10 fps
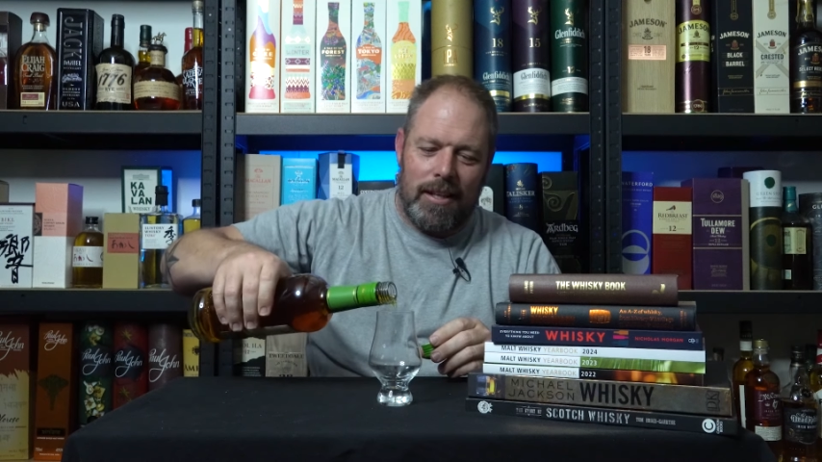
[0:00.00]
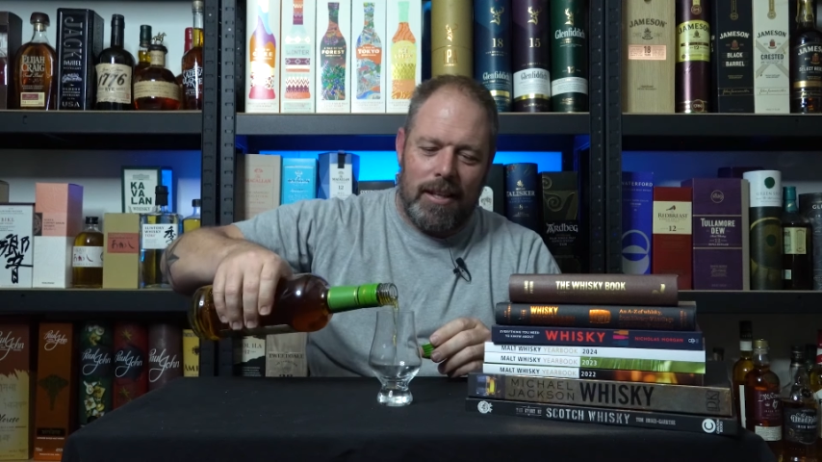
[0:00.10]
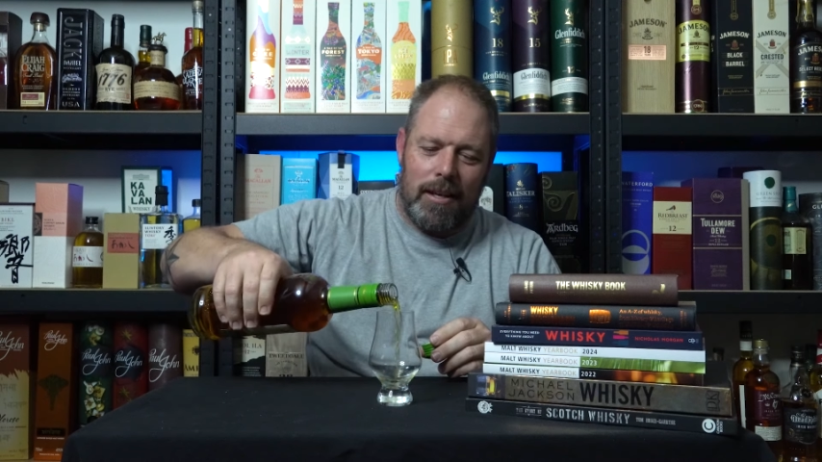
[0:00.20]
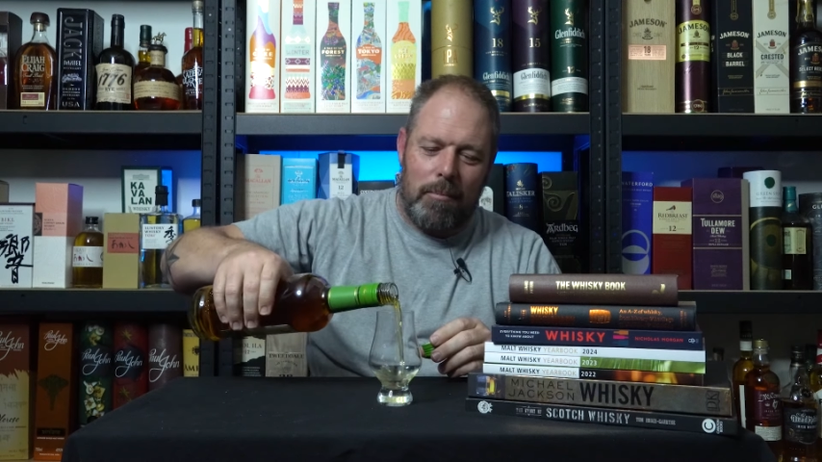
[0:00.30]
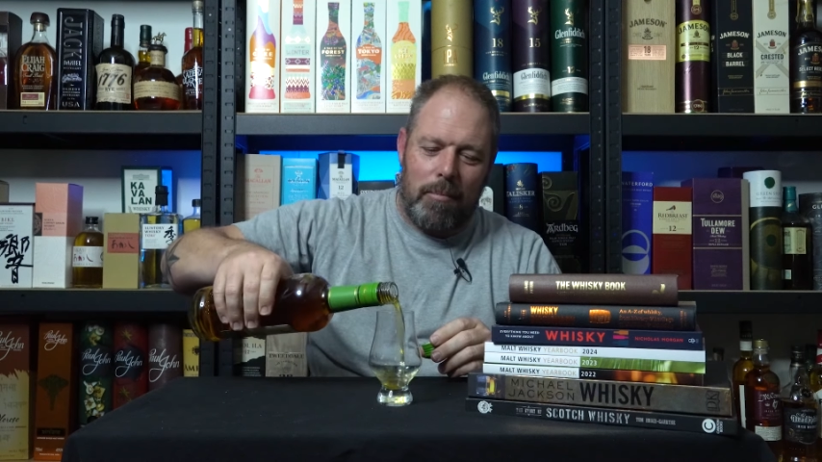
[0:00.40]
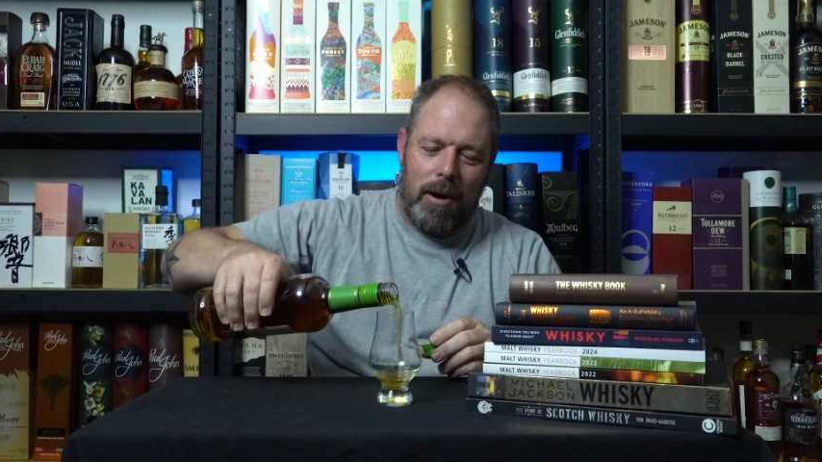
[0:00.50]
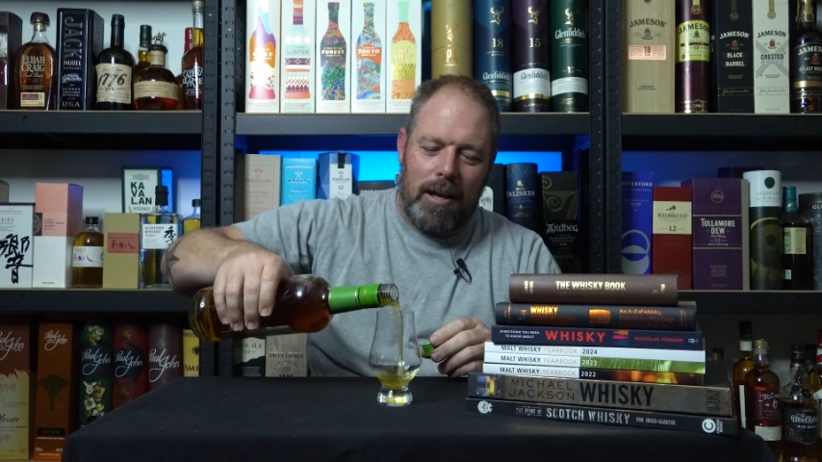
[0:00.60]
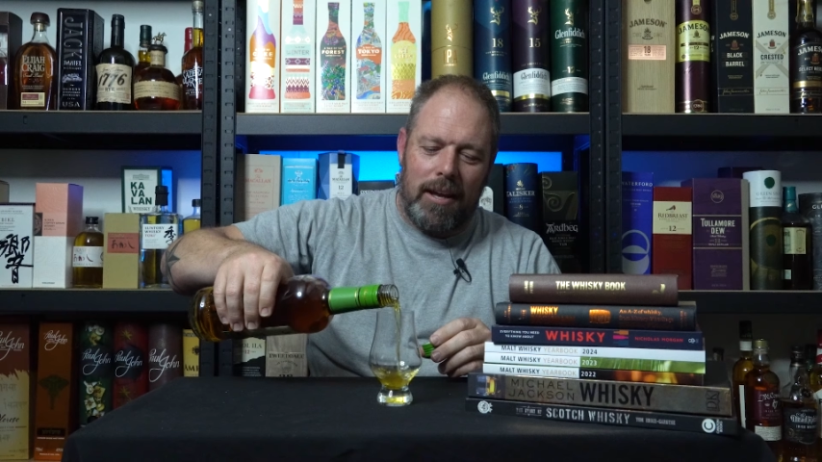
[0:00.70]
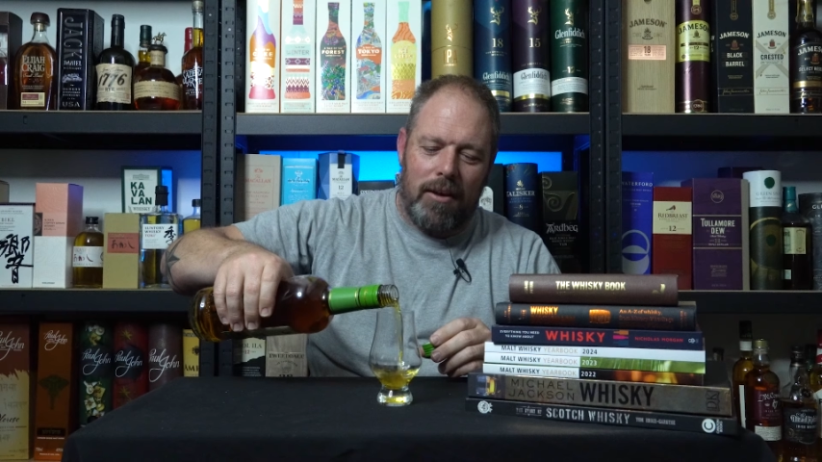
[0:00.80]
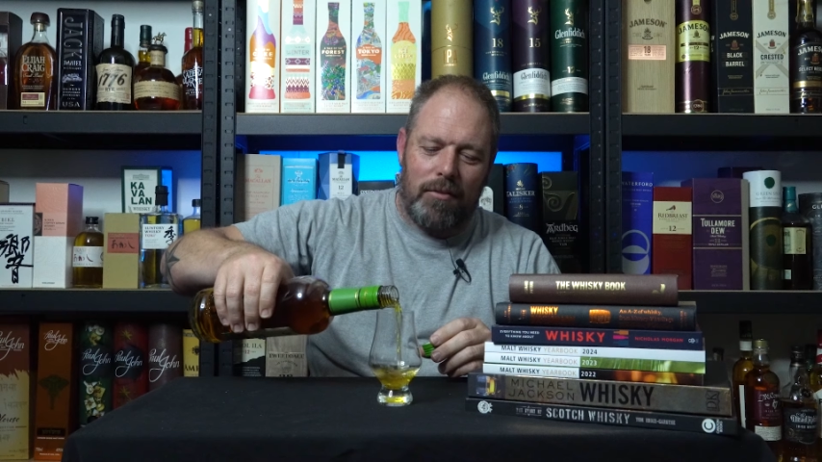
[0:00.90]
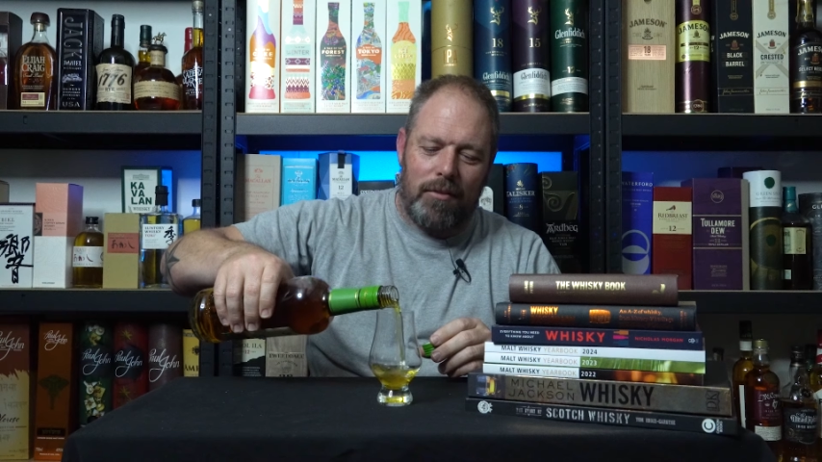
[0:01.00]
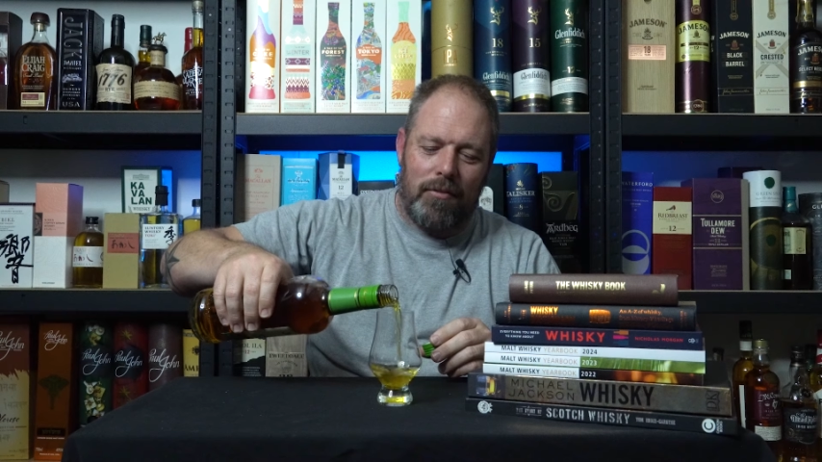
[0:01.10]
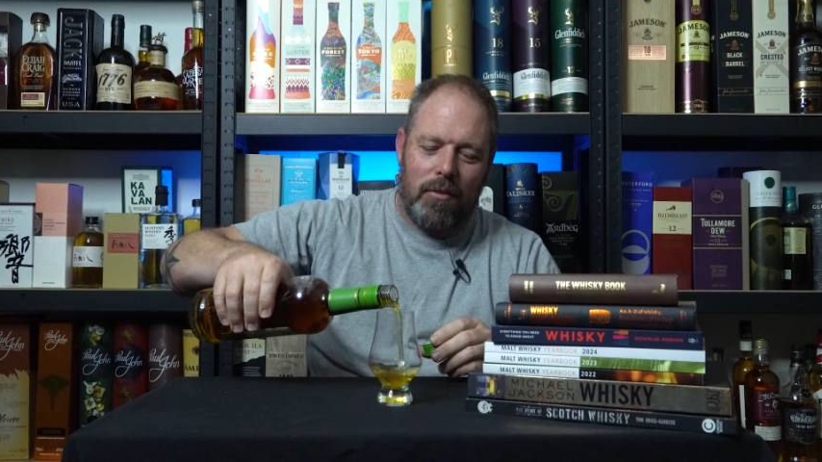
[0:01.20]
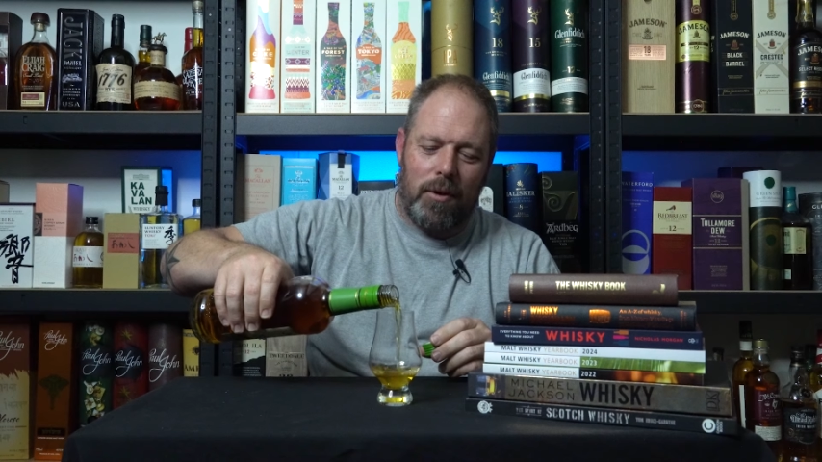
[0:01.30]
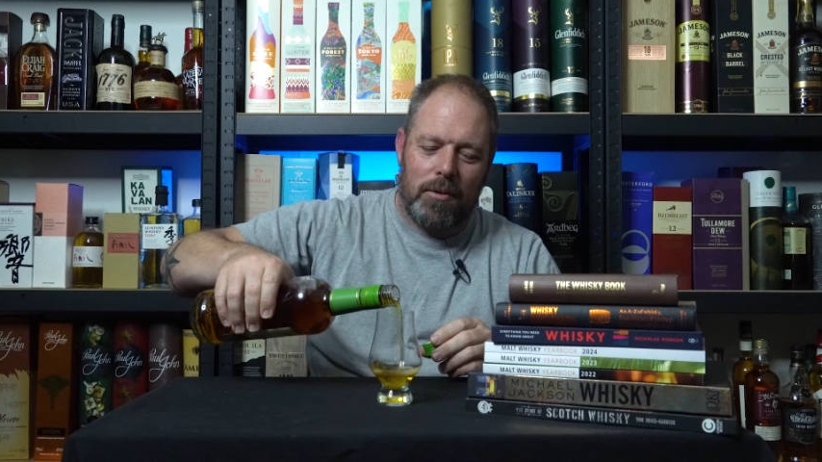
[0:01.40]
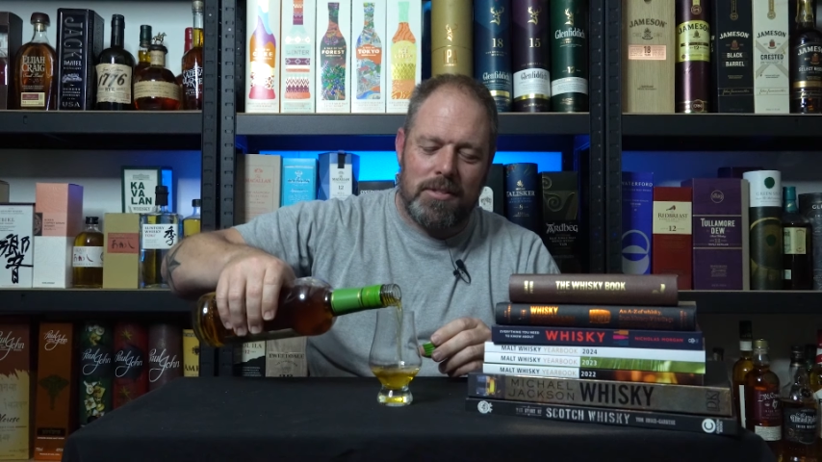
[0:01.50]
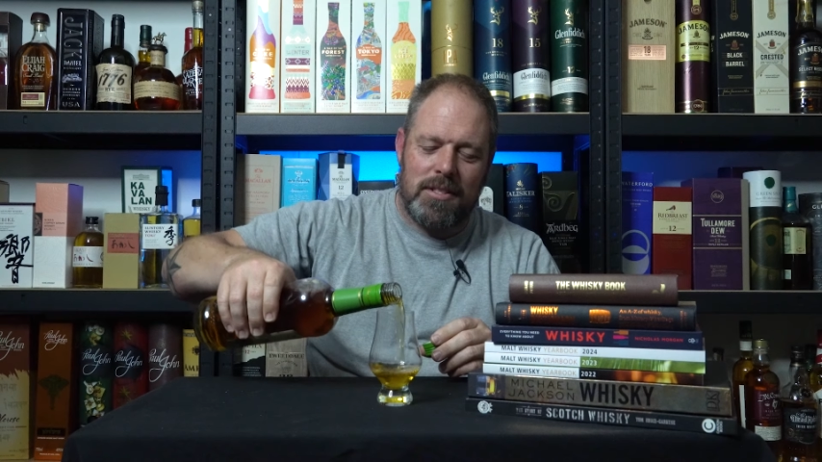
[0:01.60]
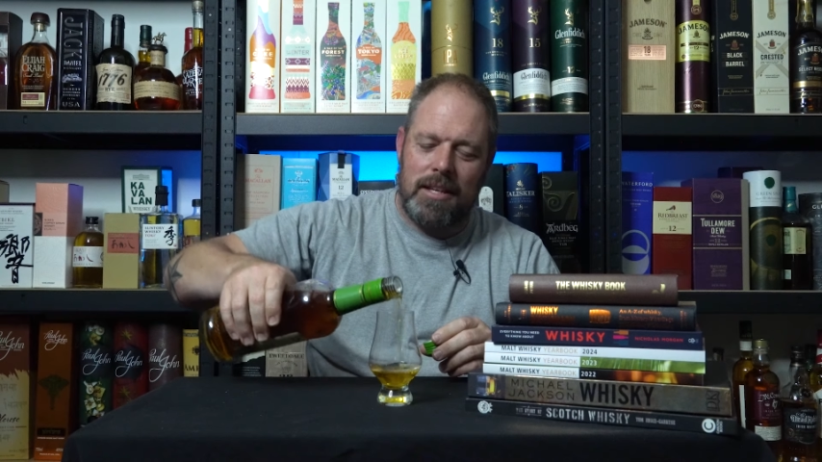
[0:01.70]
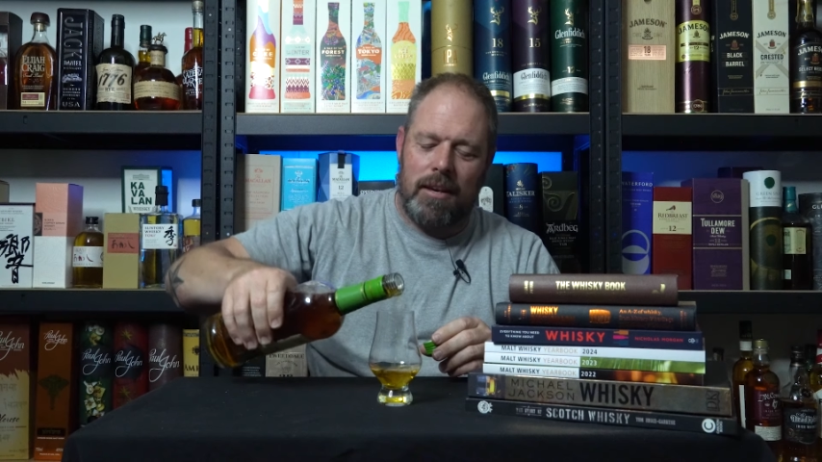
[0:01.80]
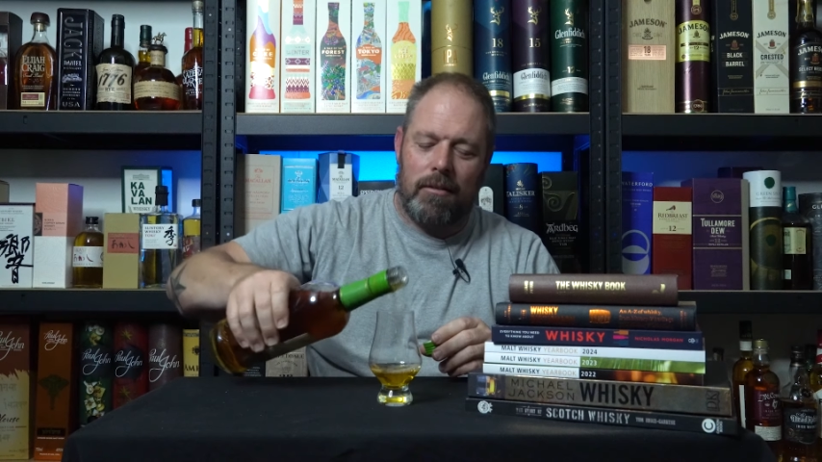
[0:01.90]
than a breaking of a foil
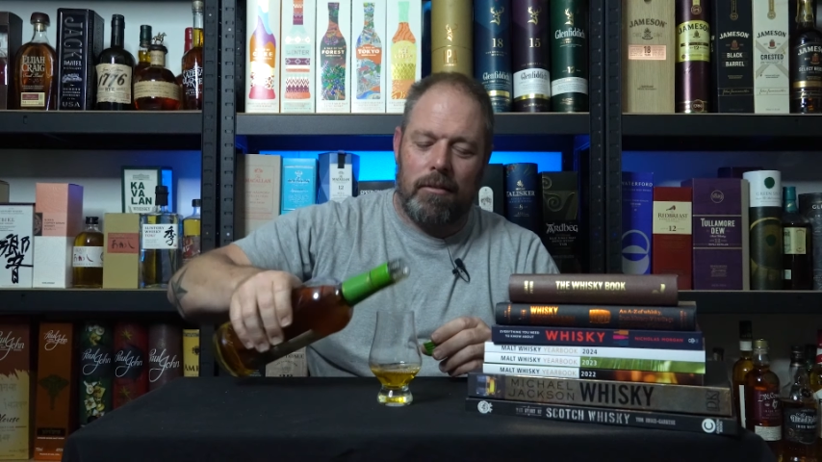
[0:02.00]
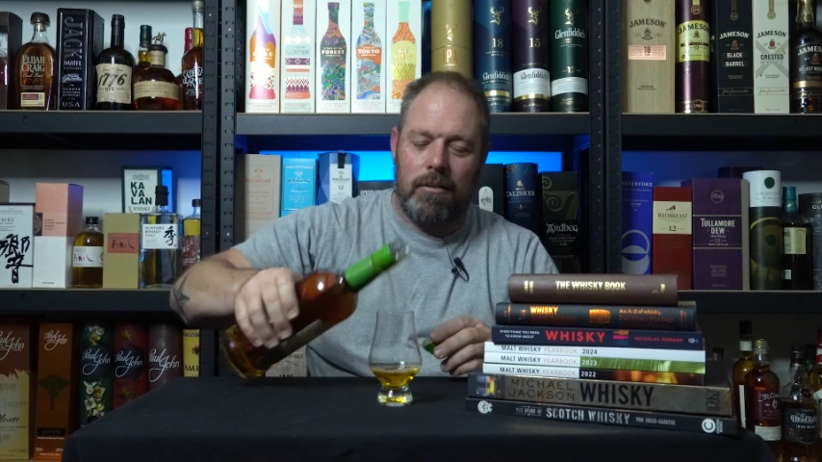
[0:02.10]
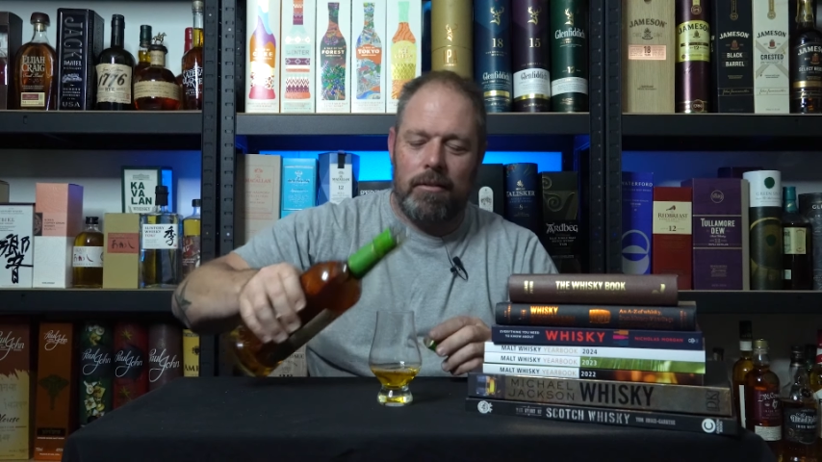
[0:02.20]
seal.